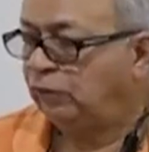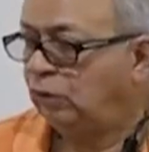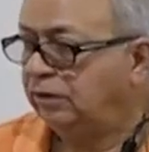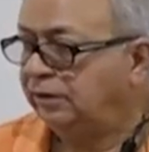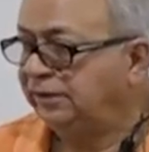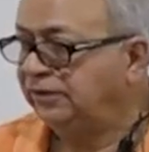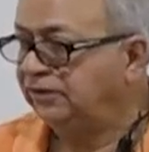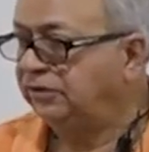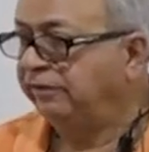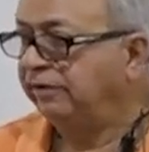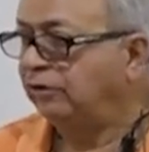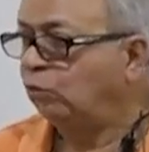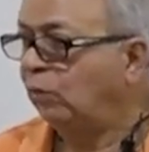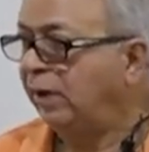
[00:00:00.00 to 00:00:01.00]
all this
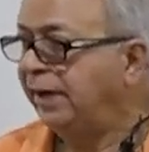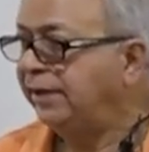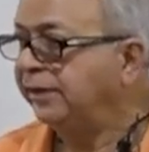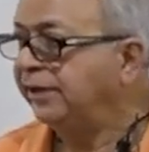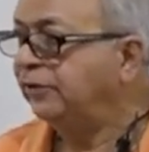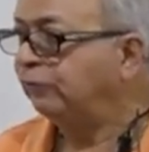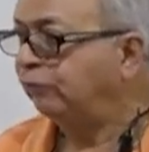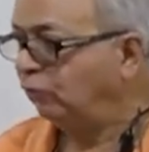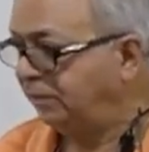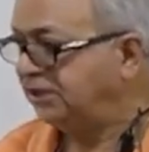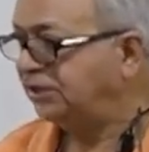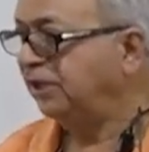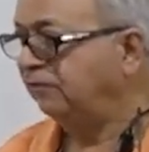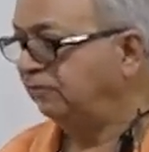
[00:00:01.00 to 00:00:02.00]
required
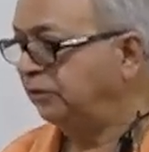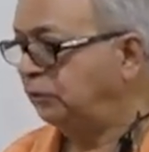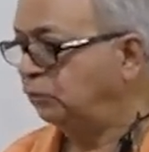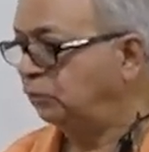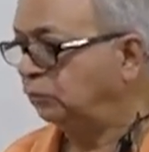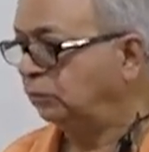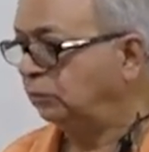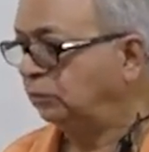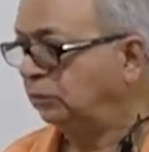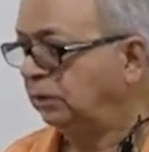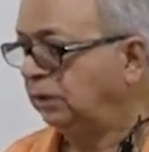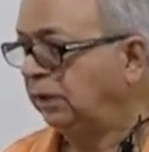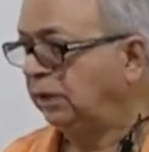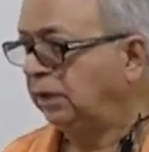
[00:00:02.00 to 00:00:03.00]
information with you,
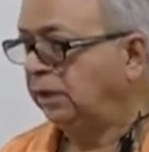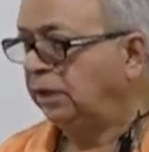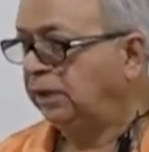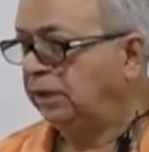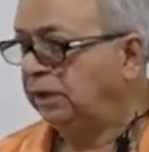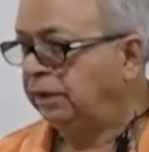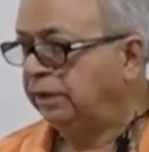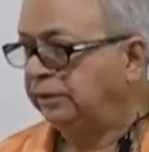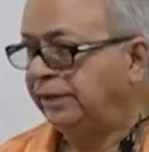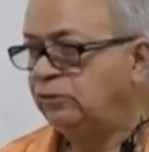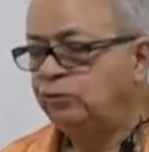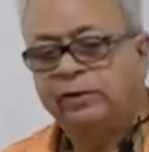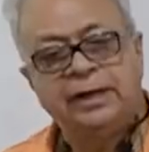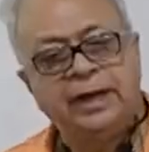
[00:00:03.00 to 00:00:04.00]
then
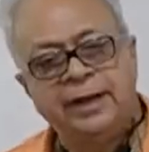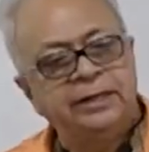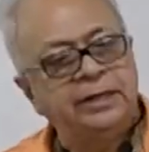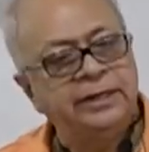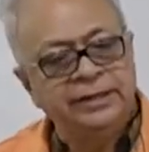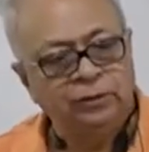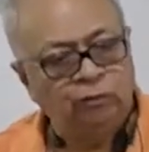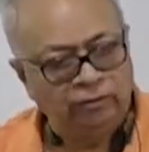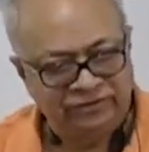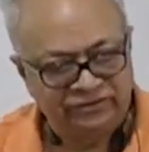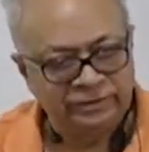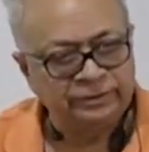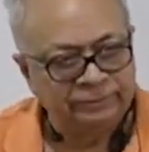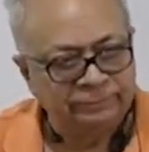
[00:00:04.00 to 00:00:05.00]
you can handle any
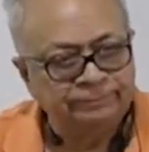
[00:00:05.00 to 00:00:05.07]
question.